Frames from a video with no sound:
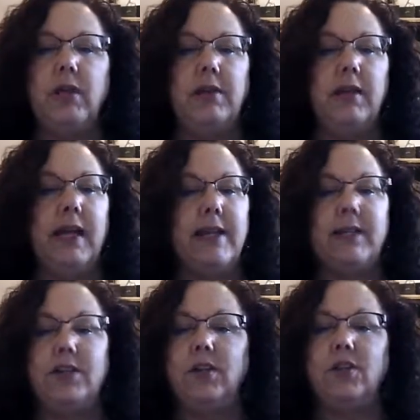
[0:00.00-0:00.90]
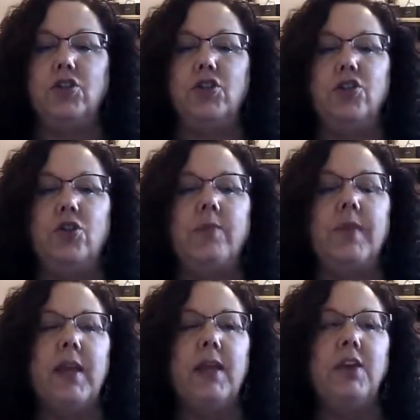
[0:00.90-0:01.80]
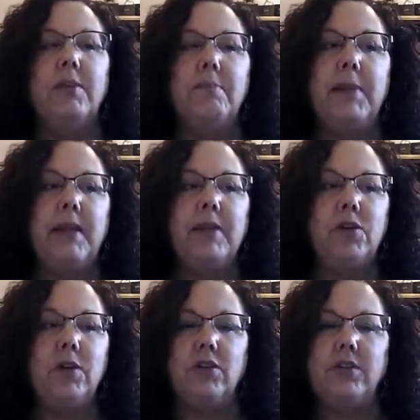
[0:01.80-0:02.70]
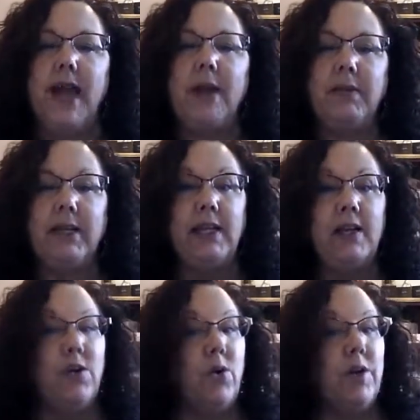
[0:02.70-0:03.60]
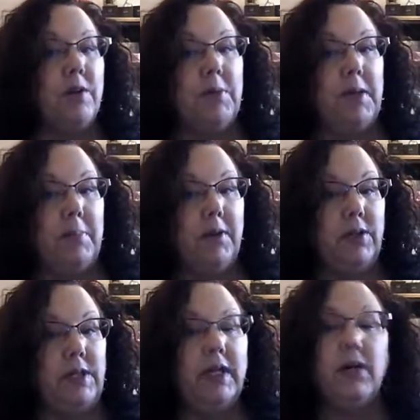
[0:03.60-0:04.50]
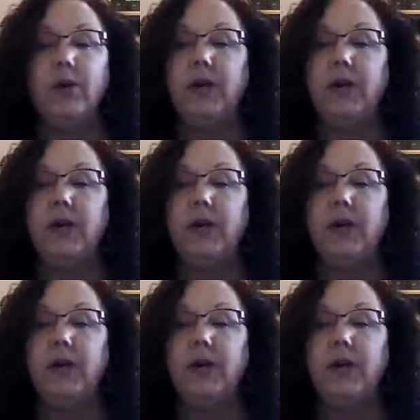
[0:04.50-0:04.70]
You can, like I said, you can dabble in it, or you can be a millionaire,